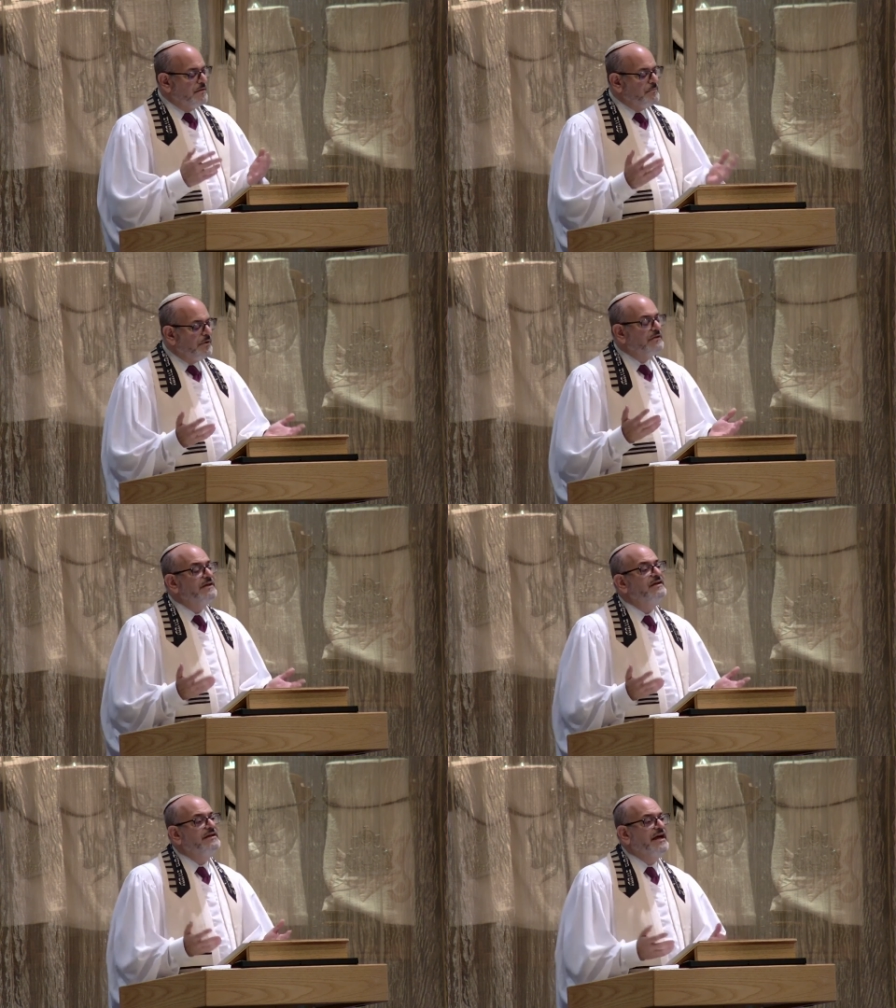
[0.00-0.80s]
Building
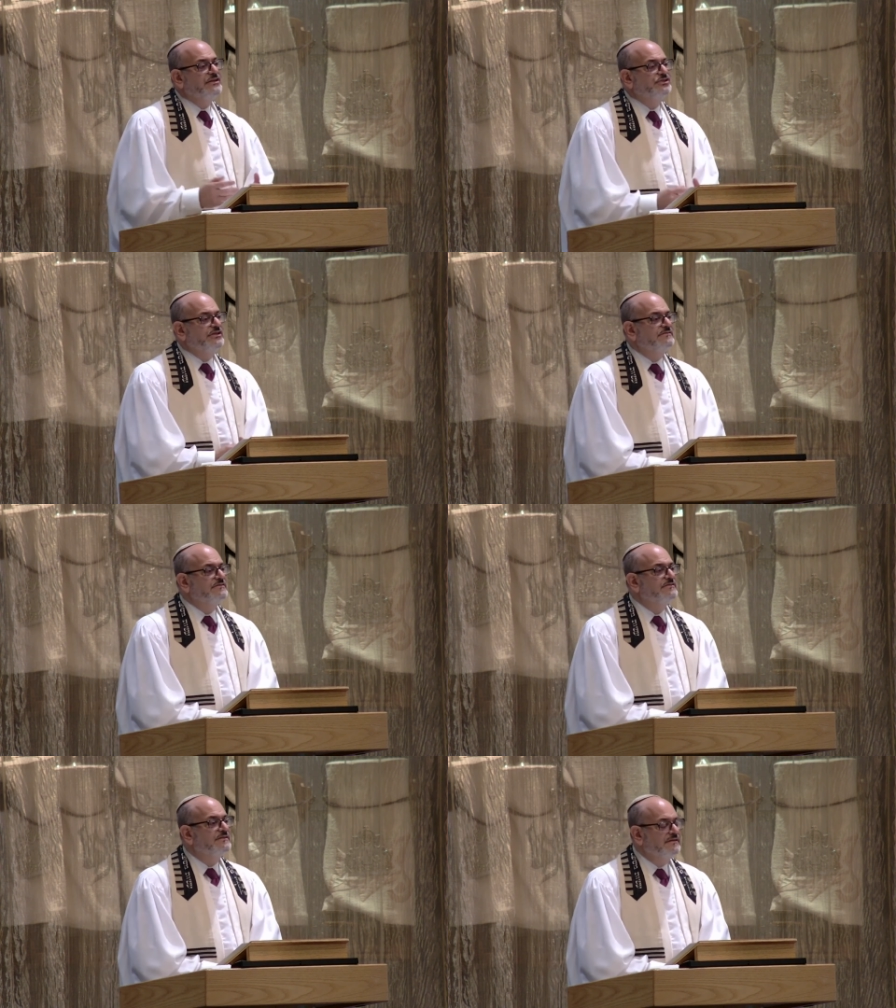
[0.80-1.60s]
connections
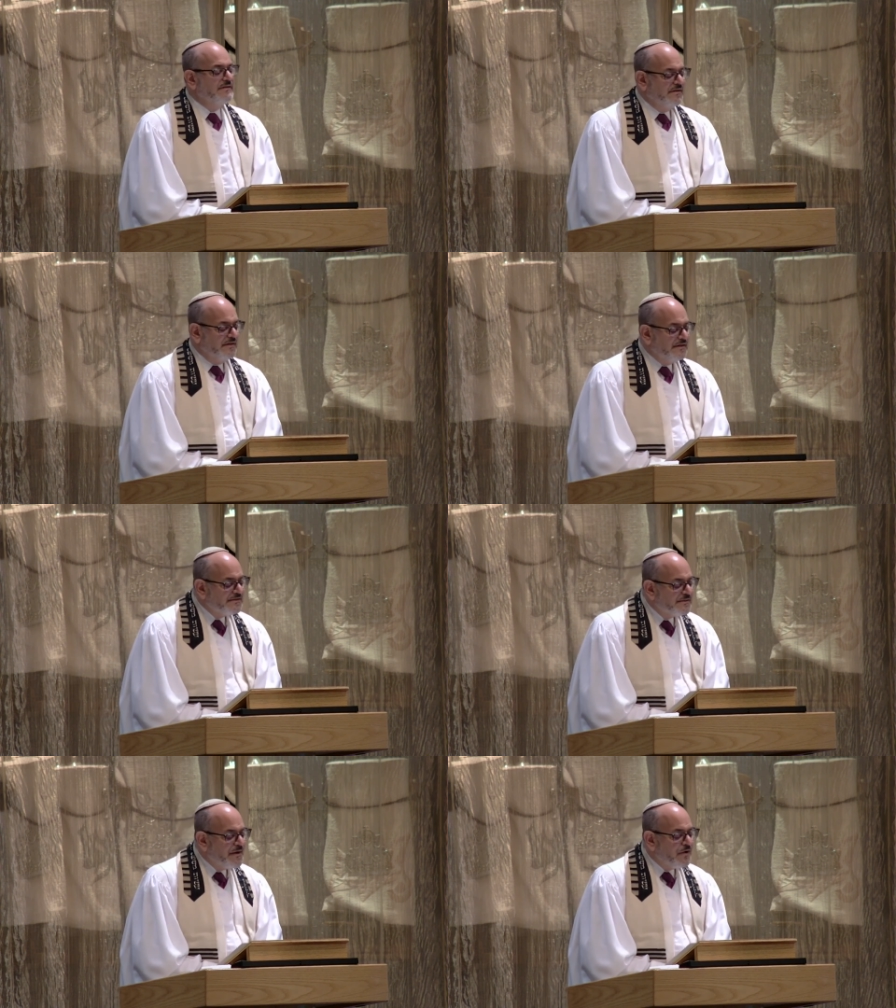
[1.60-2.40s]
is
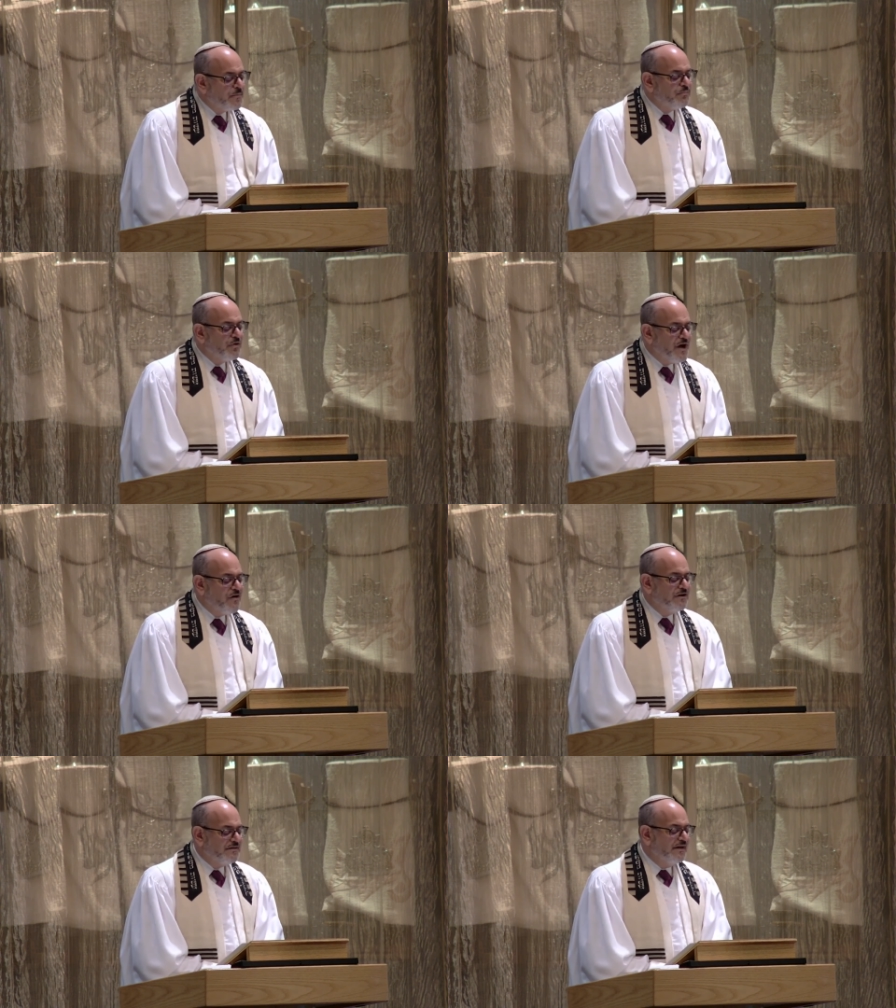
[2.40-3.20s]
about
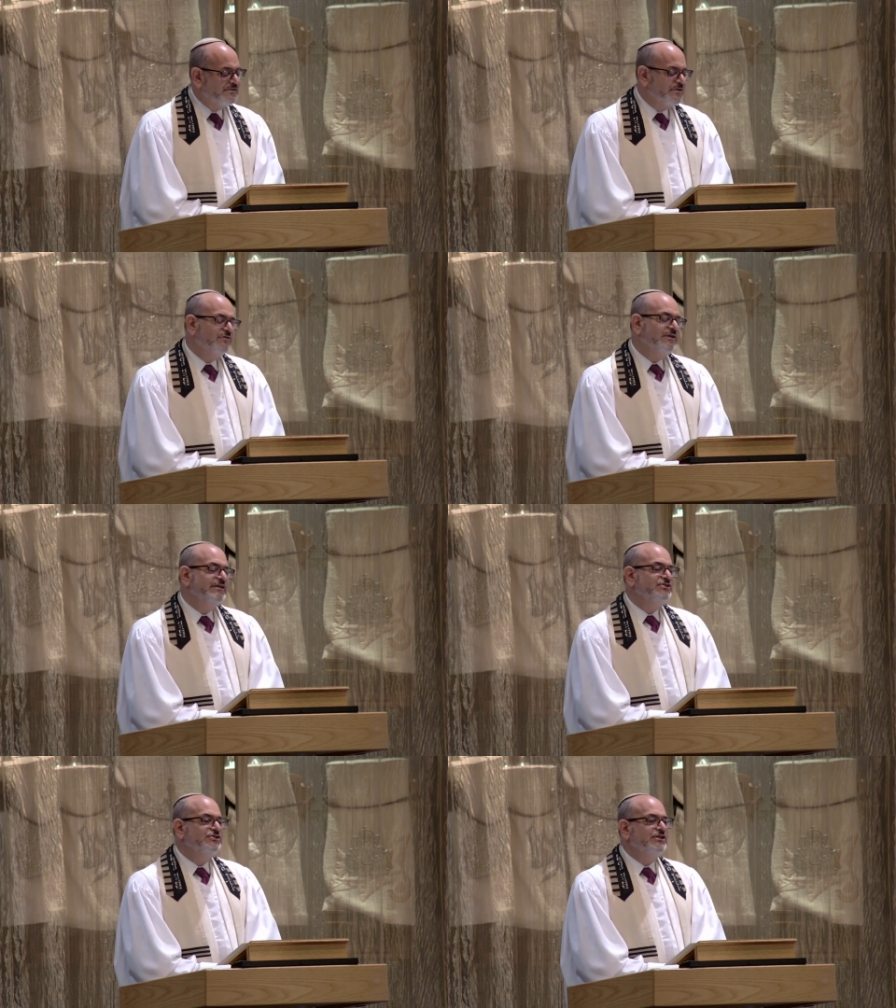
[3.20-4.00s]
prioritizing
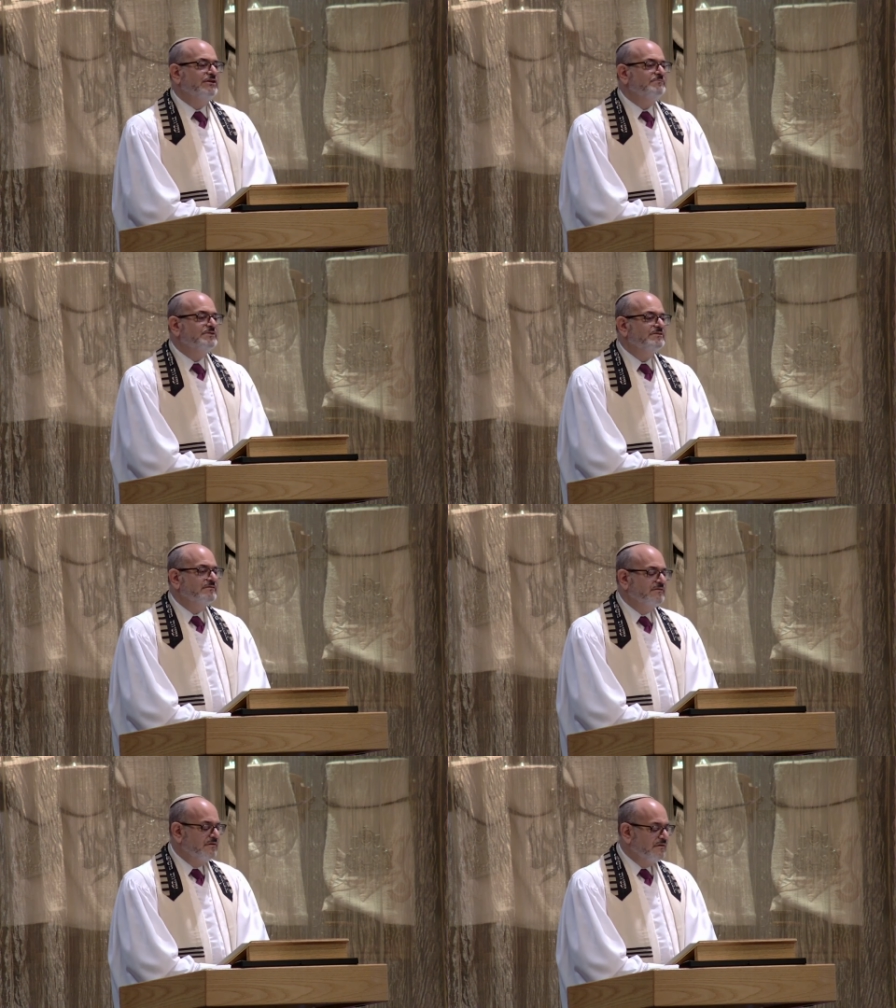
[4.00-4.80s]
relationships
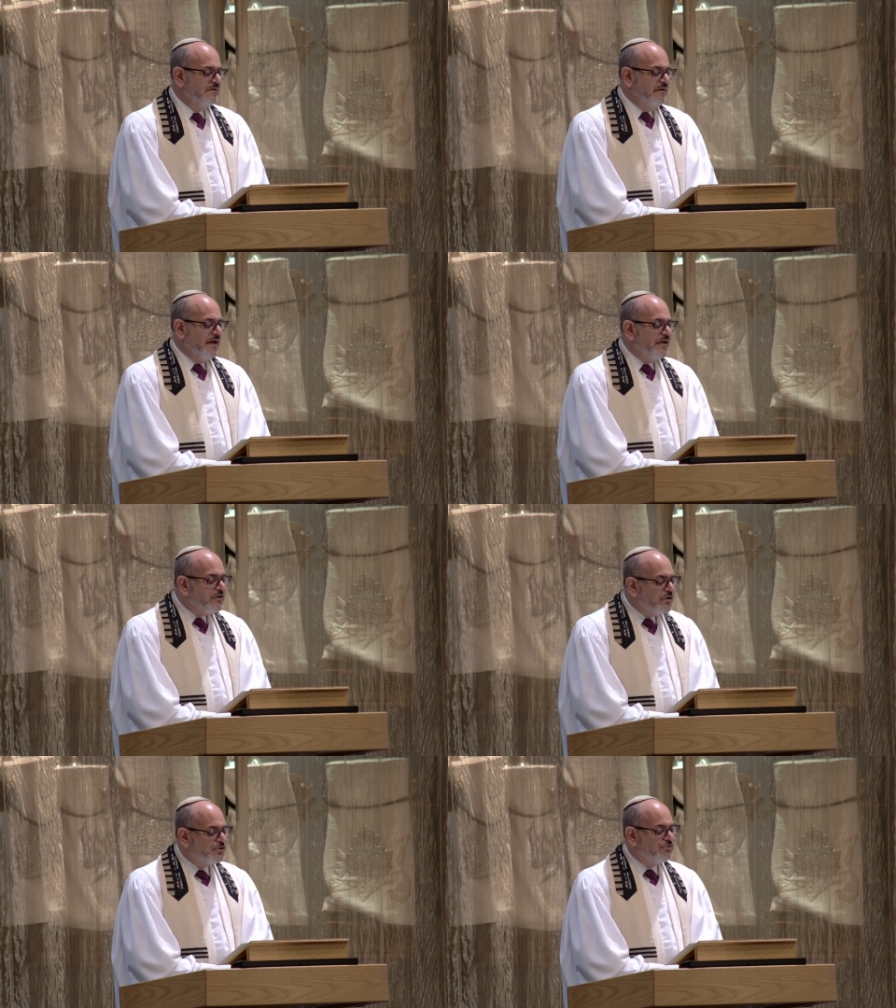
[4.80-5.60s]
and
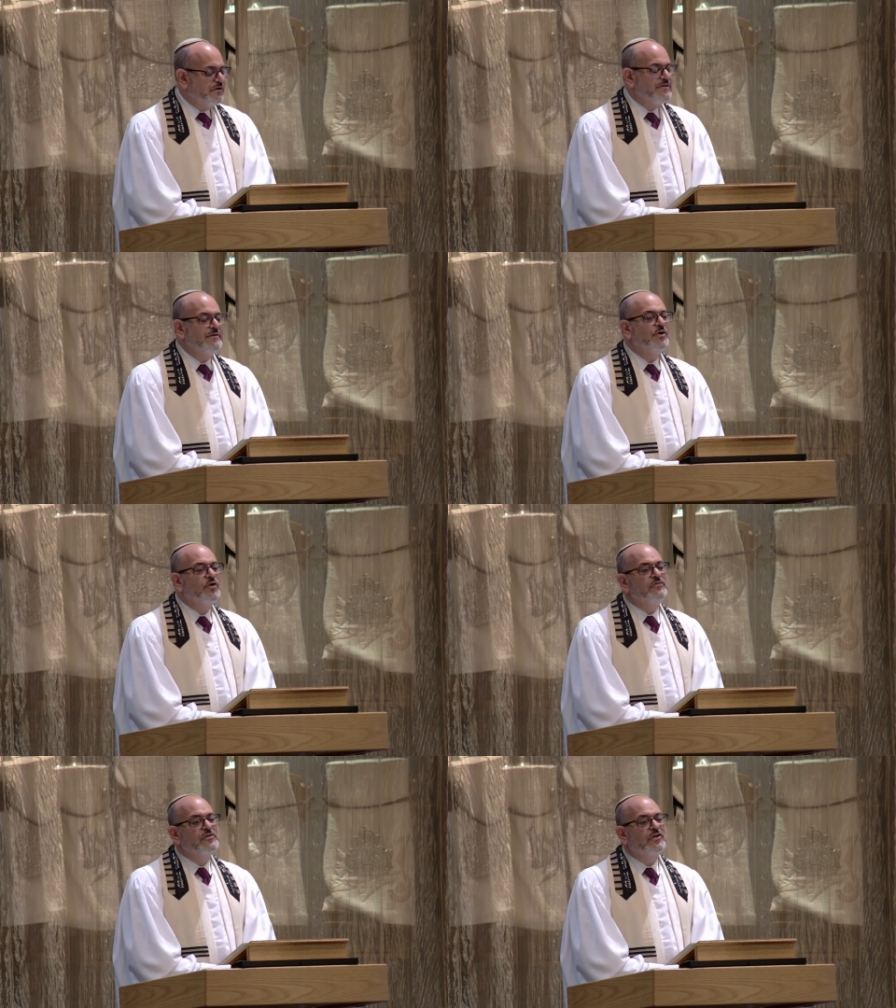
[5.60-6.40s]
nurturing them
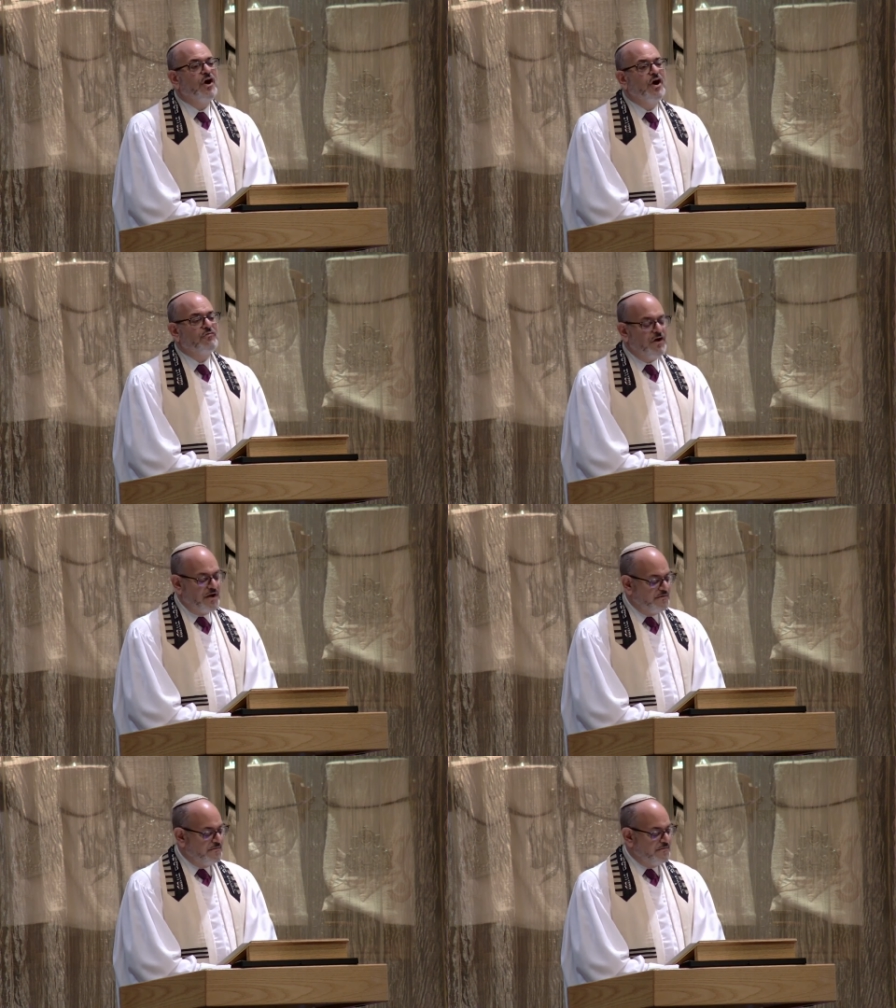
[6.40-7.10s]
over the long run.